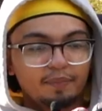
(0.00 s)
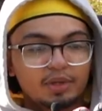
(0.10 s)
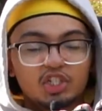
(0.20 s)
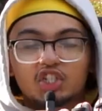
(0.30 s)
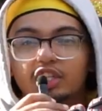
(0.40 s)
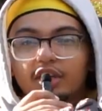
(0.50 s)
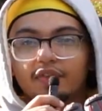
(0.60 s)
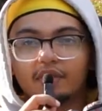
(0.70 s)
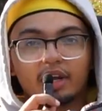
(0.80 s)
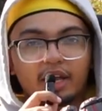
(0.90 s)

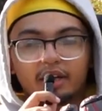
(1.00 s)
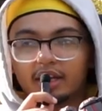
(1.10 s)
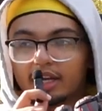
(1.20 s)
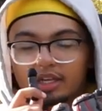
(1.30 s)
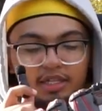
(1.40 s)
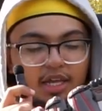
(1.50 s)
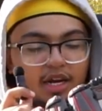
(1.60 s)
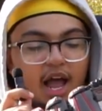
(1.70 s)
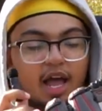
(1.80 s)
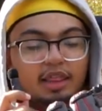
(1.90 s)
Stiff, again, like I
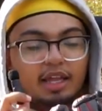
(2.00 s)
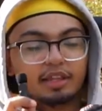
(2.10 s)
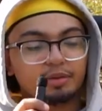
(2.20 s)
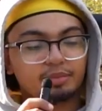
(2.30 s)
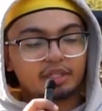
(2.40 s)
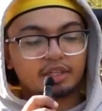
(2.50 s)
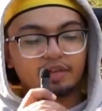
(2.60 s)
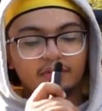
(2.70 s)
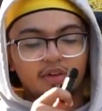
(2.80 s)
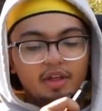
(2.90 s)
said, I like them
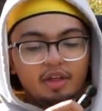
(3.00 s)
stiff.